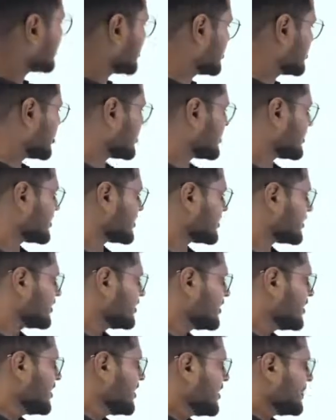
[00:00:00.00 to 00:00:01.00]
authority.
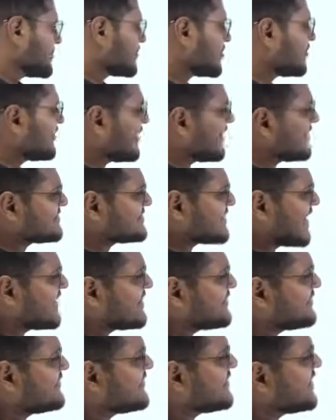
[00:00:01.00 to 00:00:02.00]
Provide
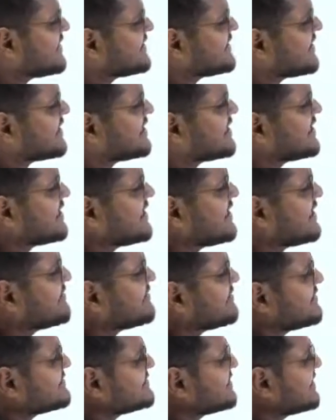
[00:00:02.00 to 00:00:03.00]
scientific and technical
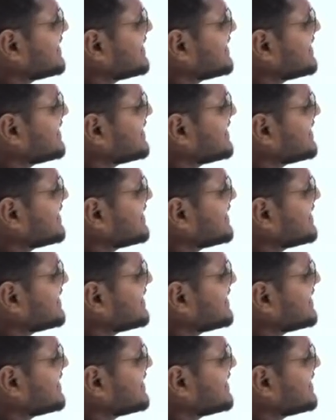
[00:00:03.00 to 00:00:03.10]
advice and